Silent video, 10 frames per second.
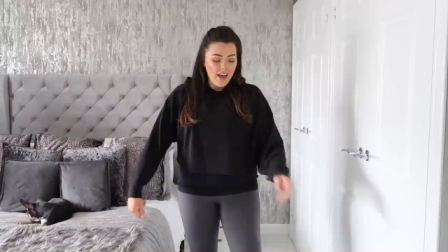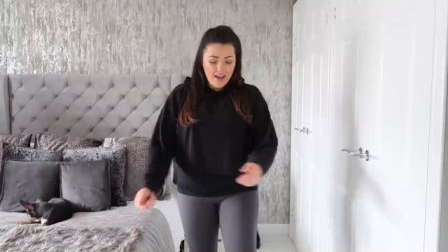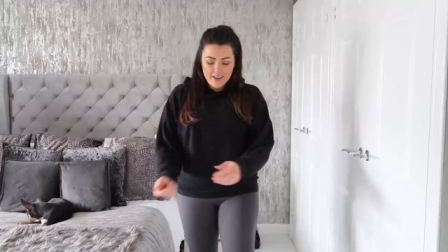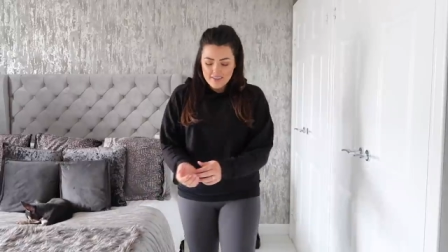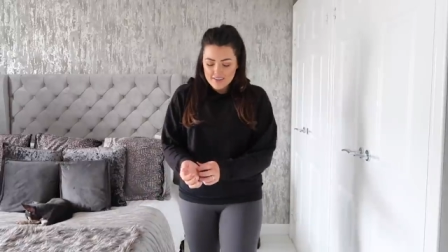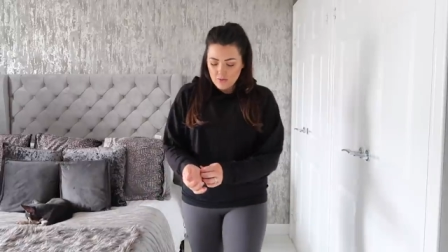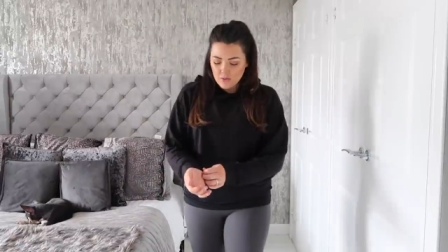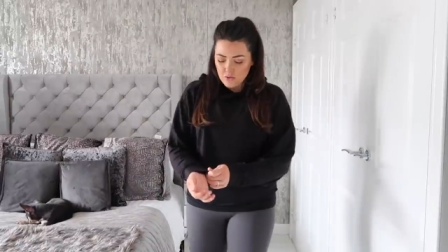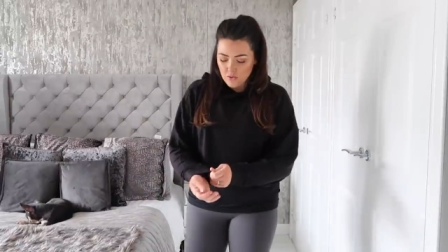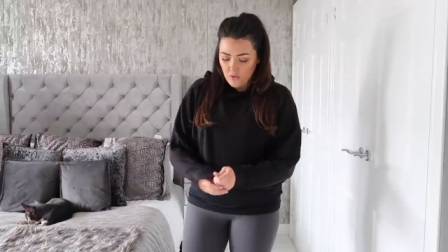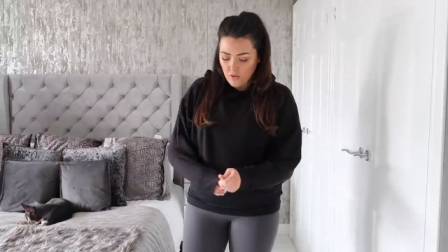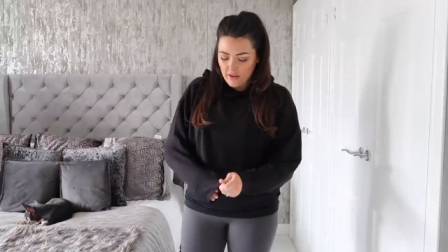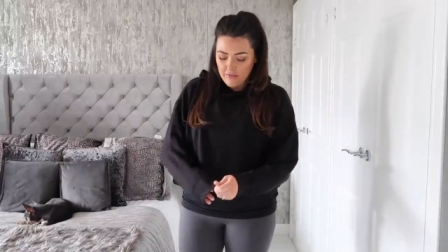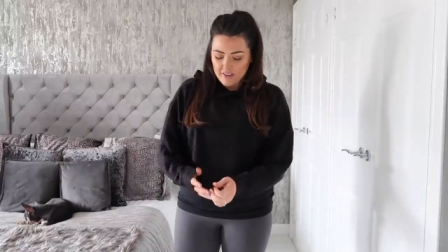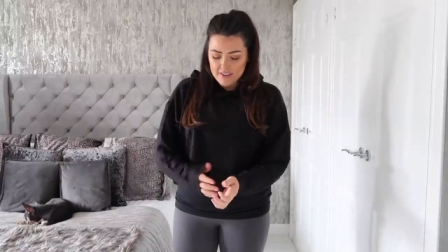and it's also
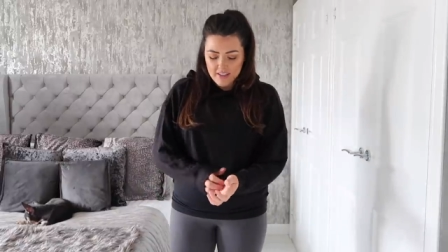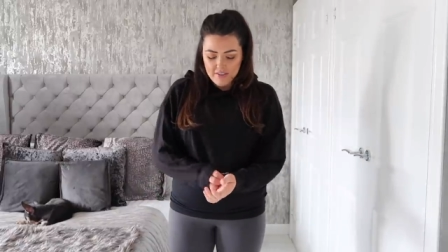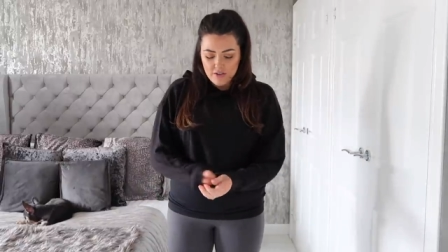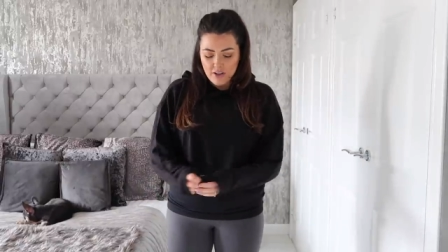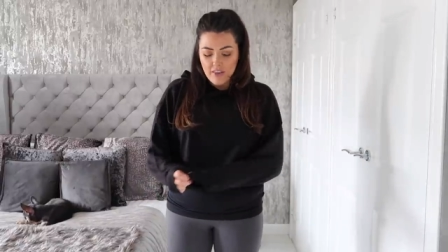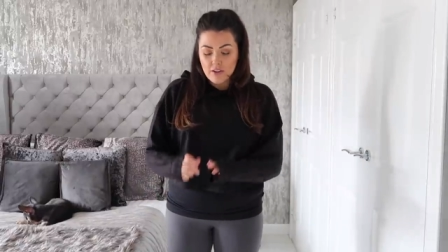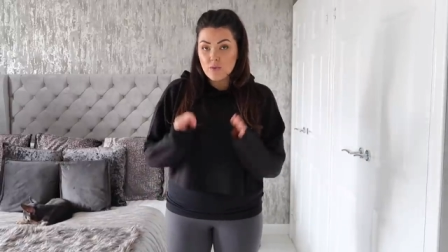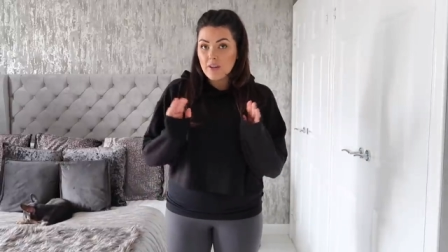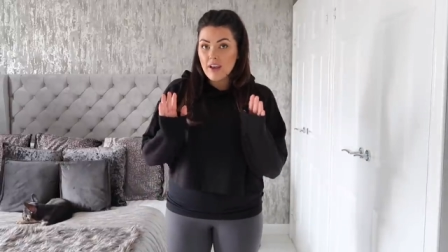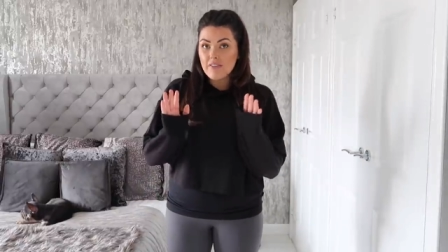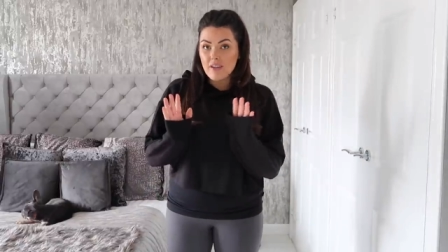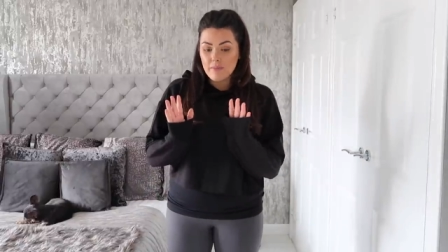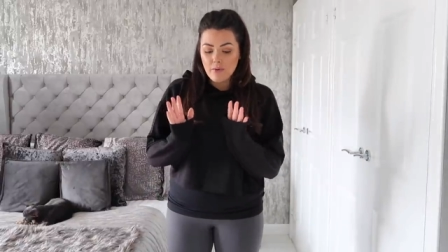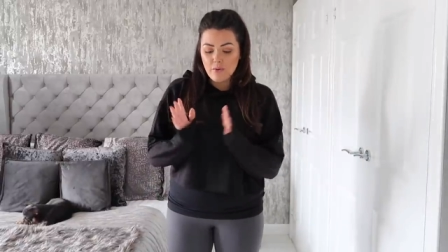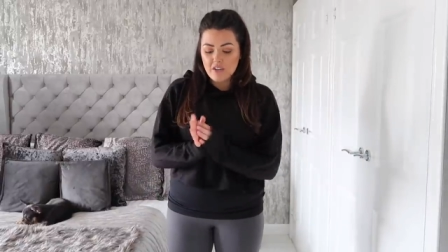got lovely sleeves on it. They don't have
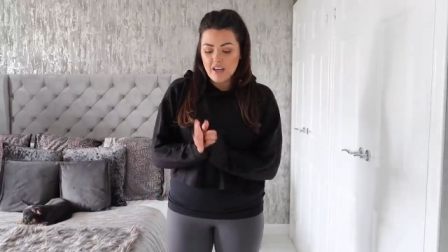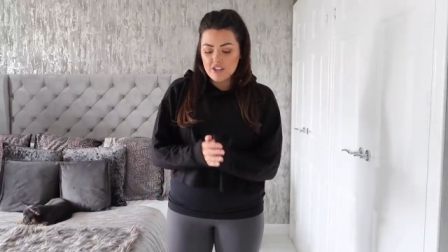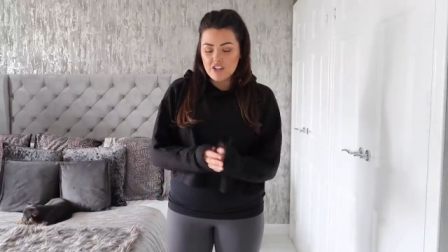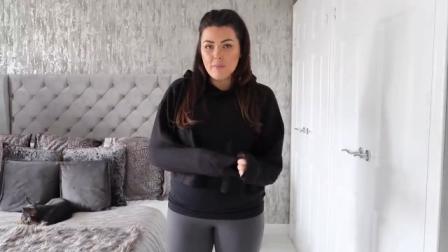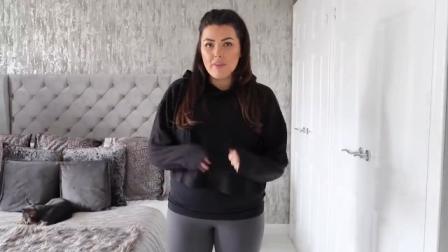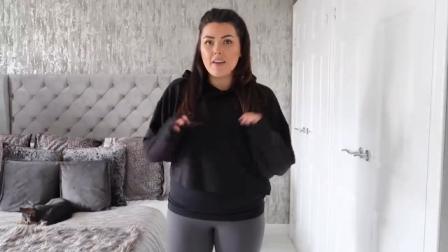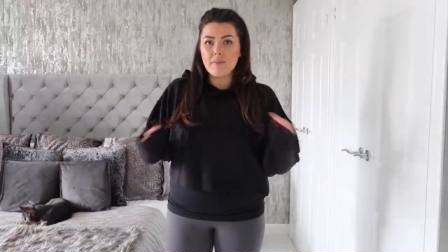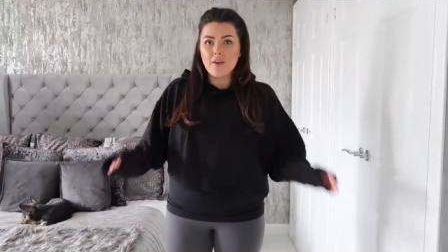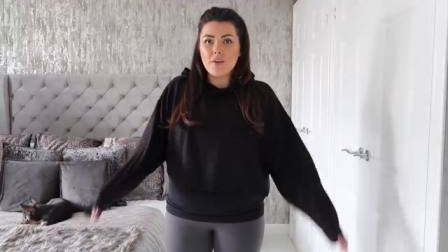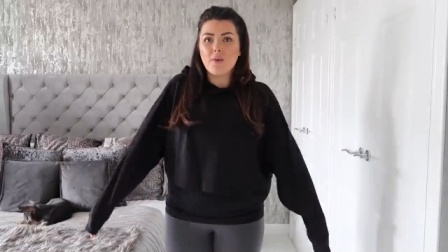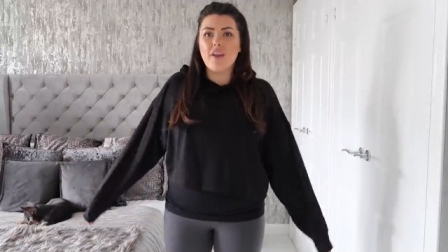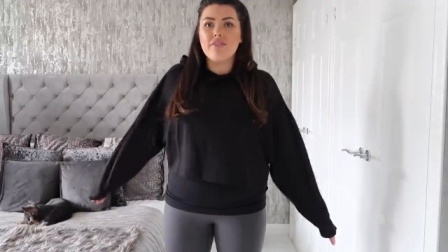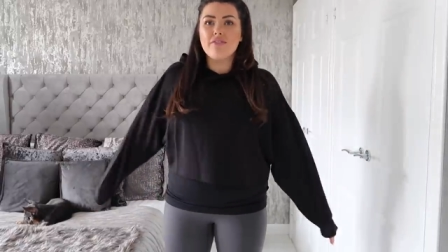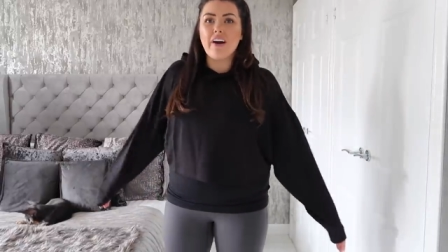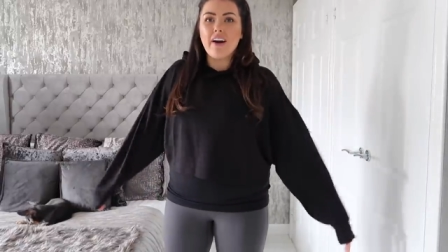thumb holes actually, but they come down
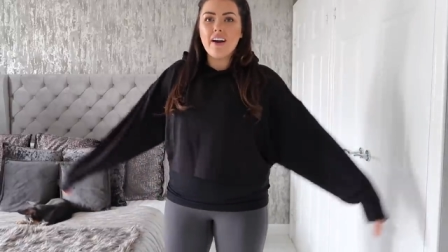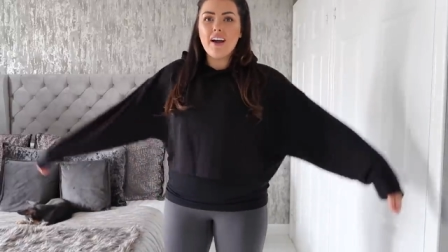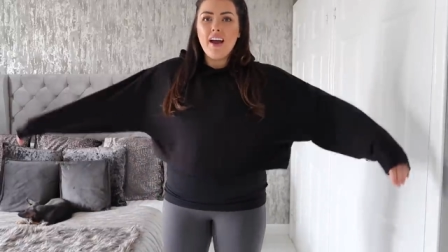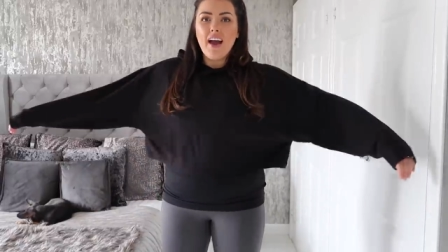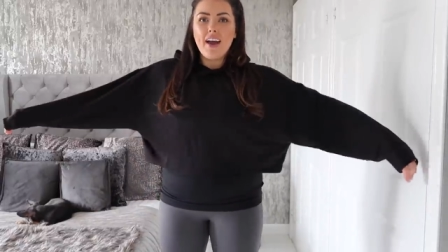quite far.